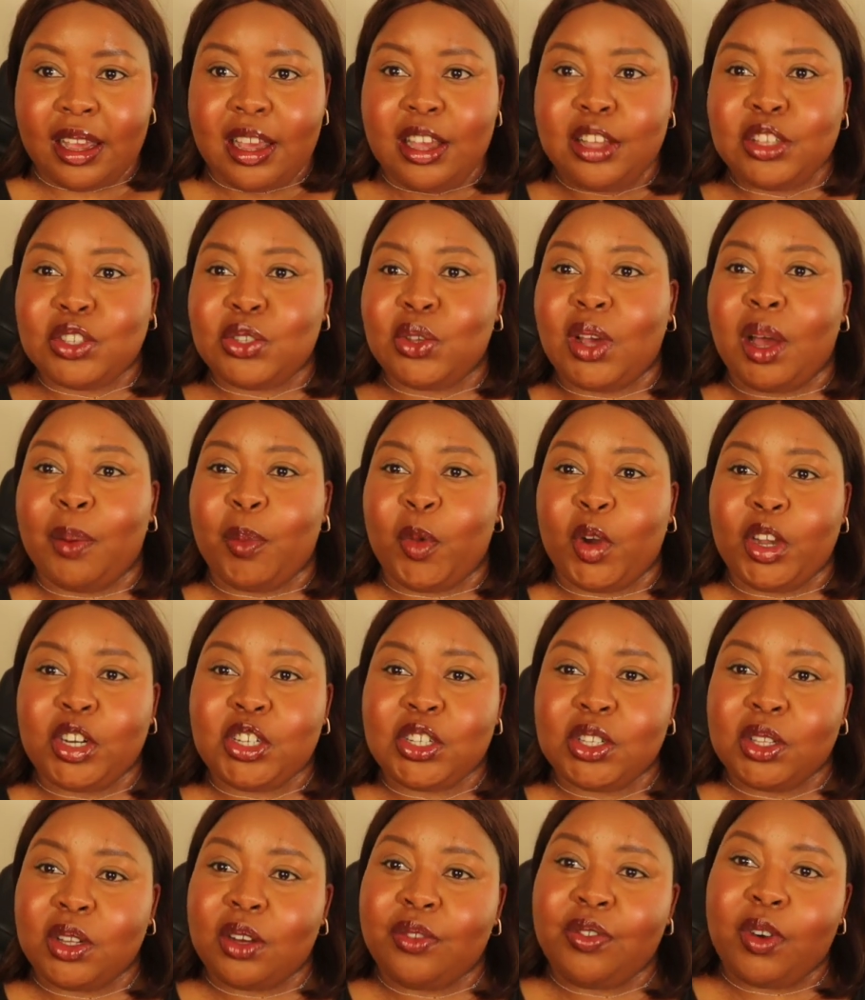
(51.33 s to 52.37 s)
So I'm going to
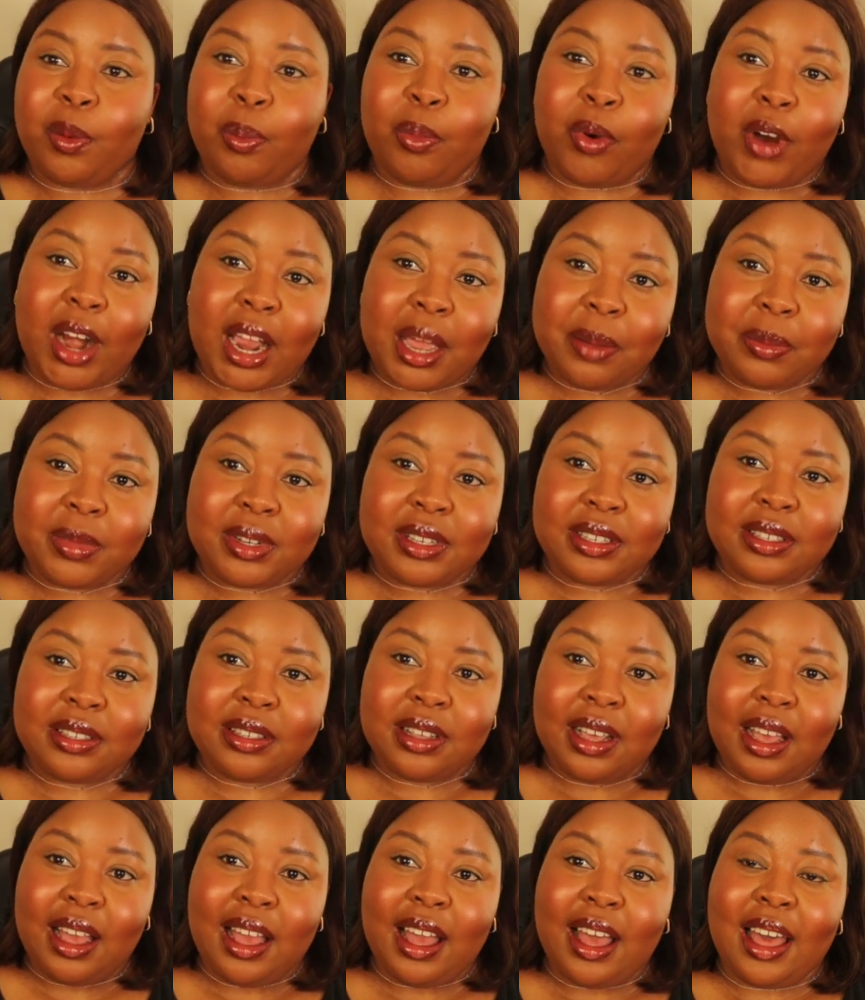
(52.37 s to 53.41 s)
look for primers
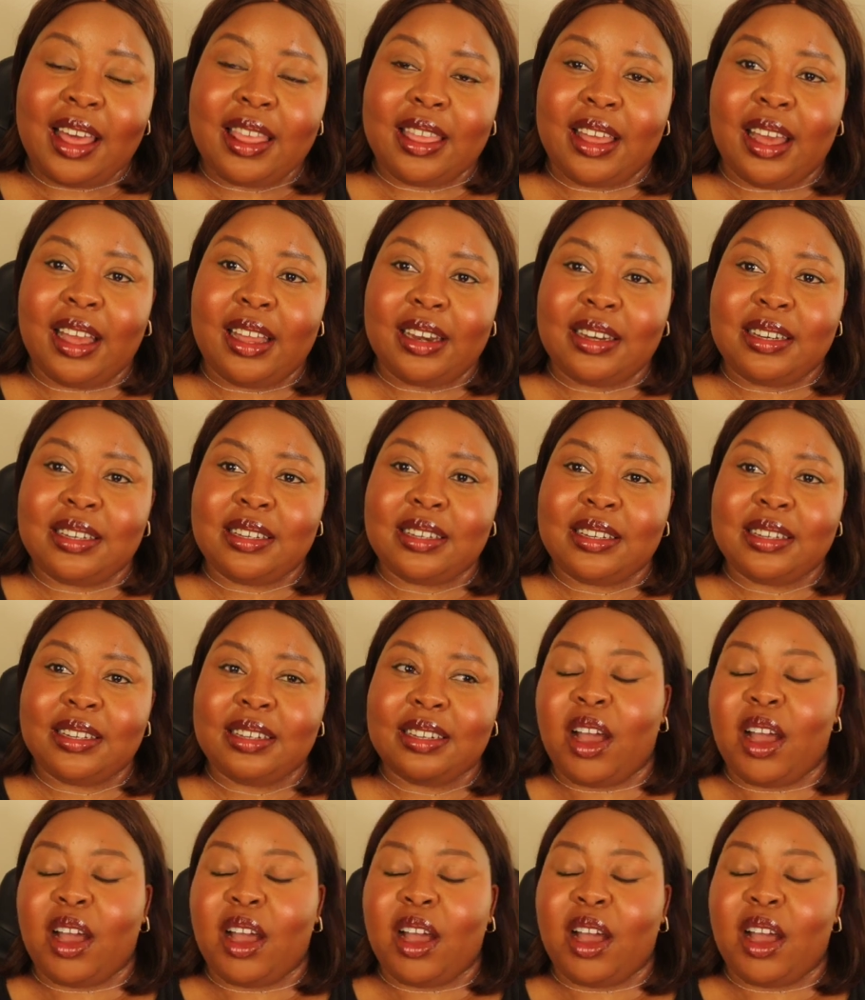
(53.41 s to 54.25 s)
that